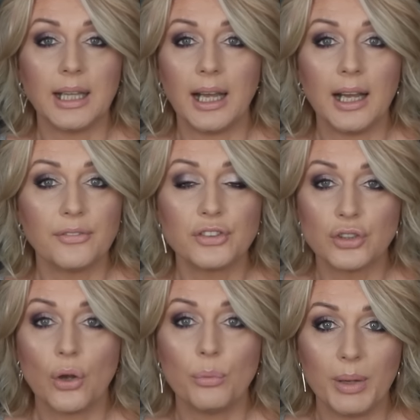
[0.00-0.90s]
I have
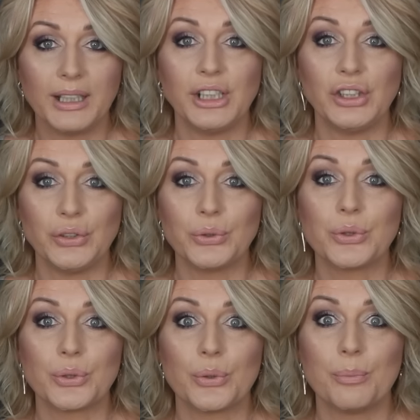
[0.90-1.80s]
so many
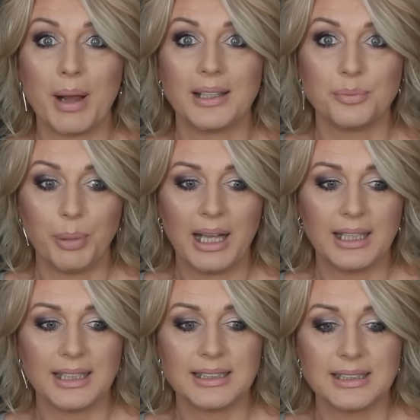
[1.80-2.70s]
neutral matte
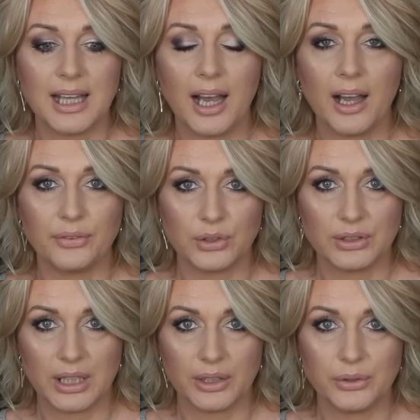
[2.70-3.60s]
palettes that I have to
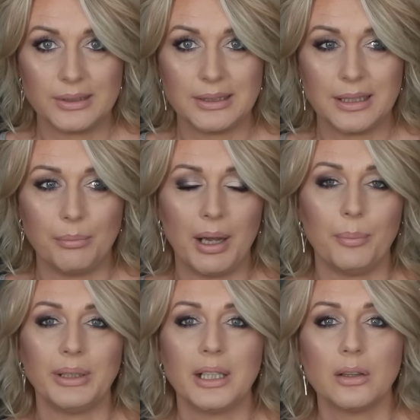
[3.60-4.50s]
start using them
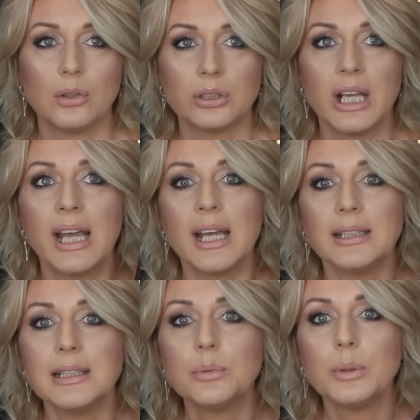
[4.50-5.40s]
up. And I thought
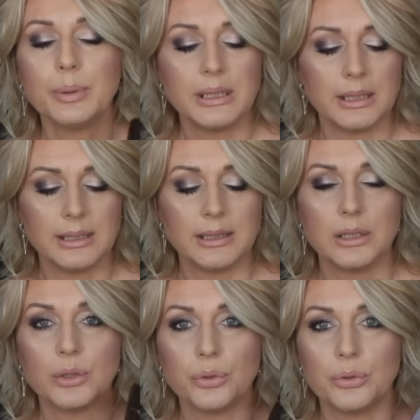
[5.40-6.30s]
this will be the
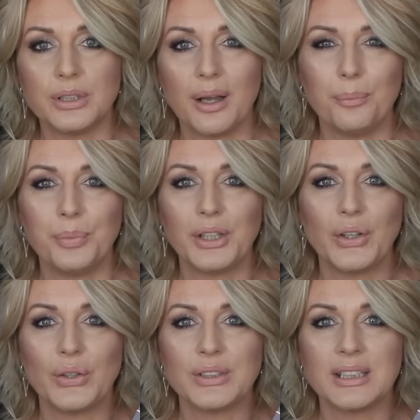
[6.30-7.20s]
easiest to use up
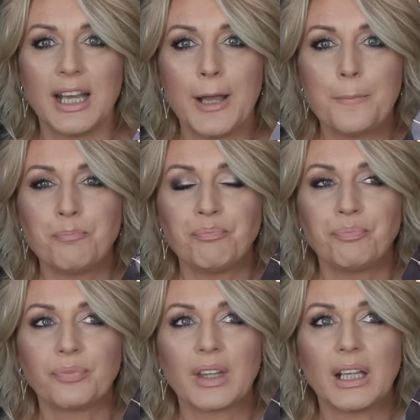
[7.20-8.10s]
because
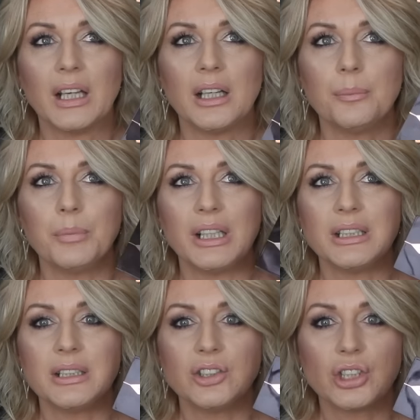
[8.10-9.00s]

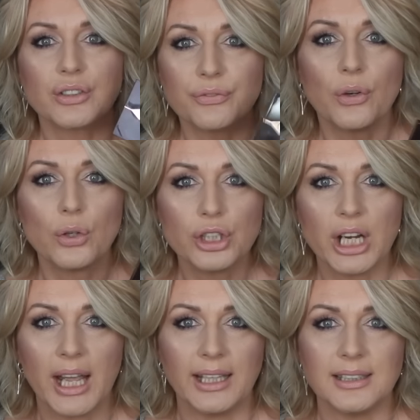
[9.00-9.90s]
it is just 4
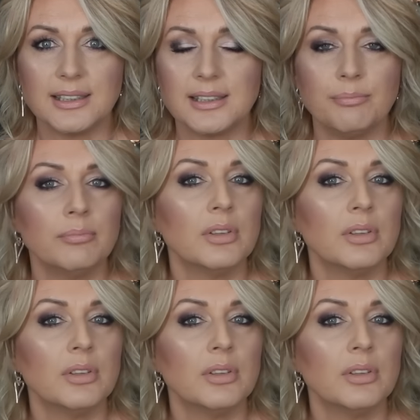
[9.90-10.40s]
shades.